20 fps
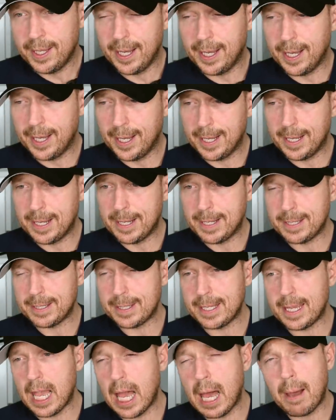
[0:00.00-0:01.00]
Uh,
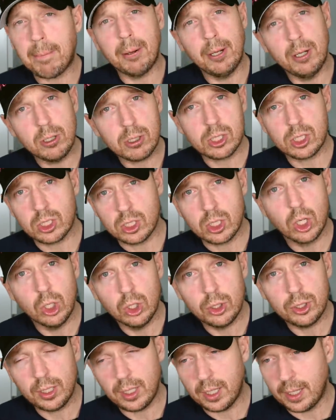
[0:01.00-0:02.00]
the upper looks
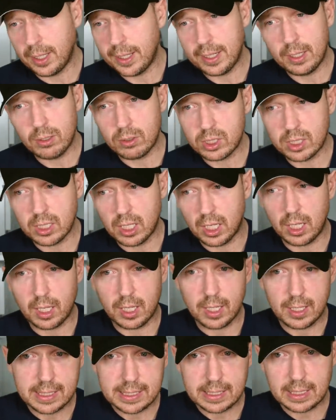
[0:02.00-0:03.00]
good. Uh, it looks,
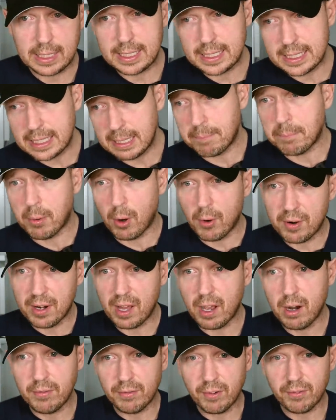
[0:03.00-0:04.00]
uh, say, say, borrowed
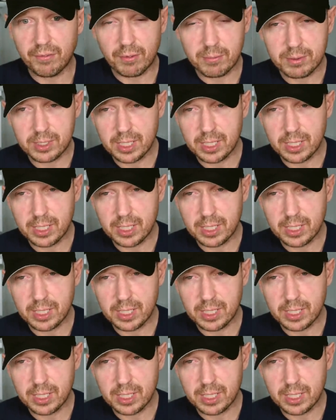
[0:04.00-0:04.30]
over from